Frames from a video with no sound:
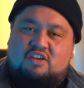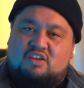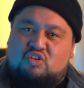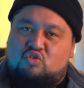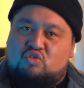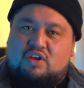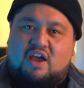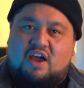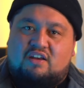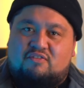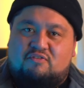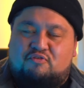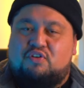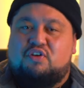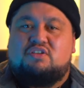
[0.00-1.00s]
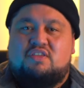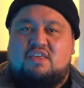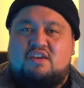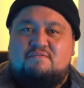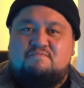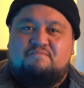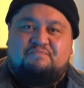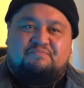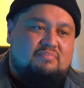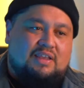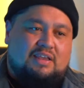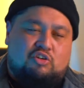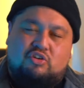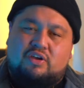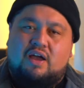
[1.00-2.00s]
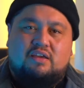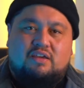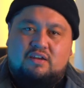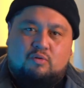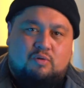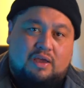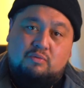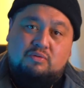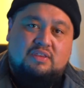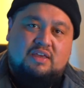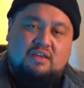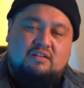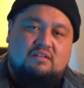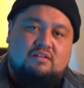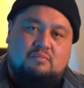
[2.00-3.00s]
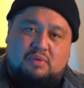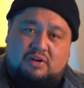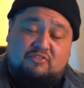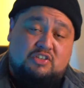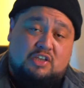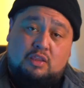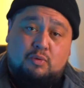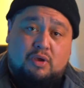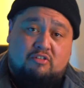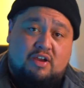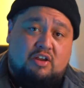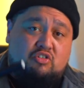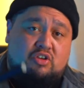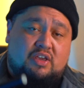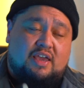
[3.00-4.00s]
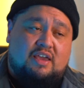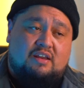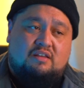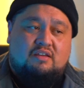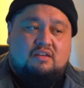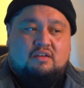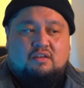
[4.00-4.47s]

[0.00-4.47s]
you can't fix that and you can't get away with that. But if it's the other way around, you can.